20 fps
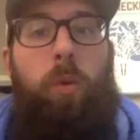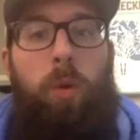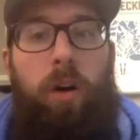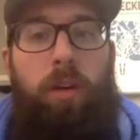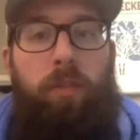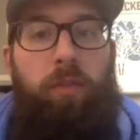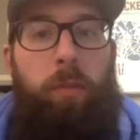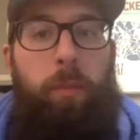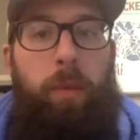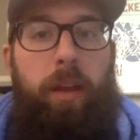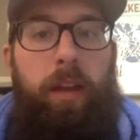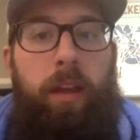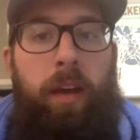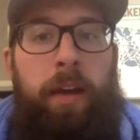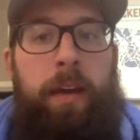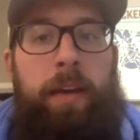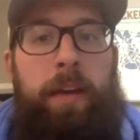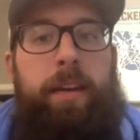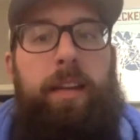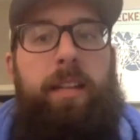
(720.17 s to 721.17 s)
for me
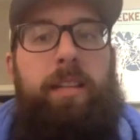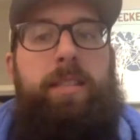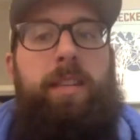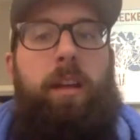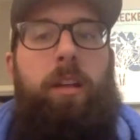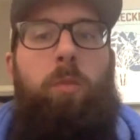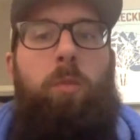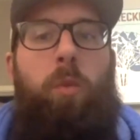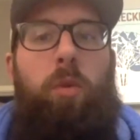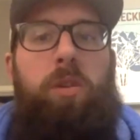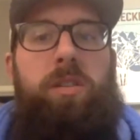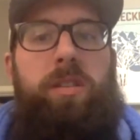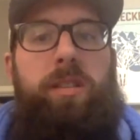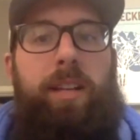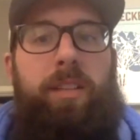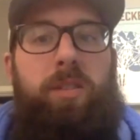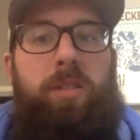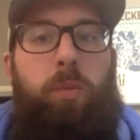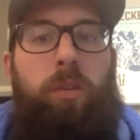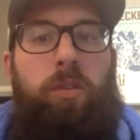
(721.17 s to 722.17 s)
in selling more
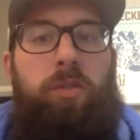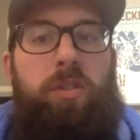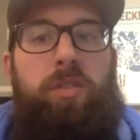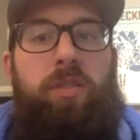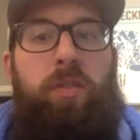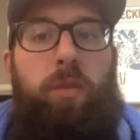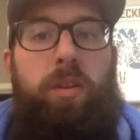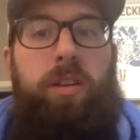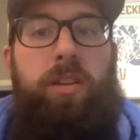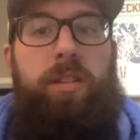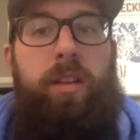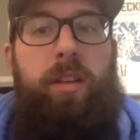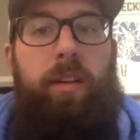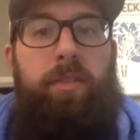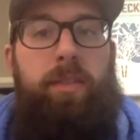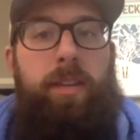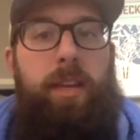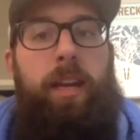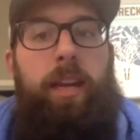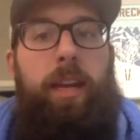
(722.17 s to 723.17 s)
sets with just free stuffs,
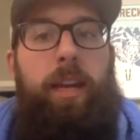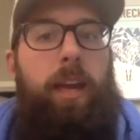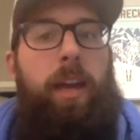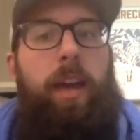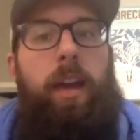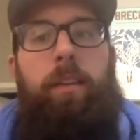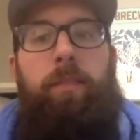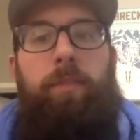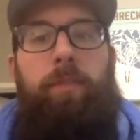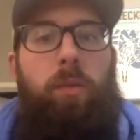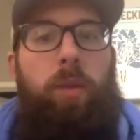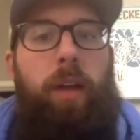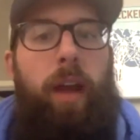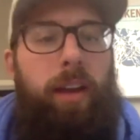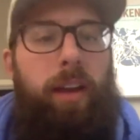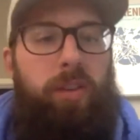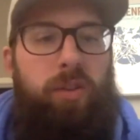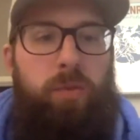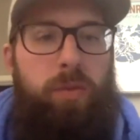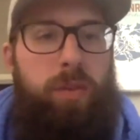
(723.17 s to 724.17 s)
AKA a few
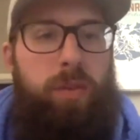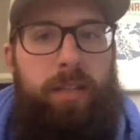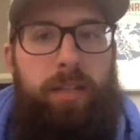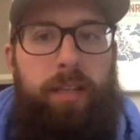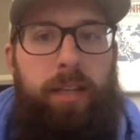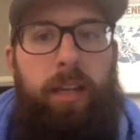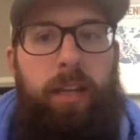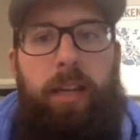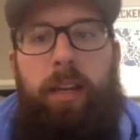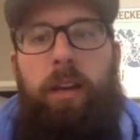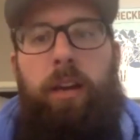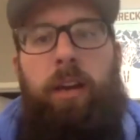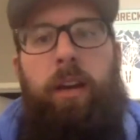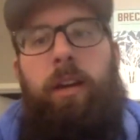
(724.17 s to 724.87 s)
gadgets with a Siggy,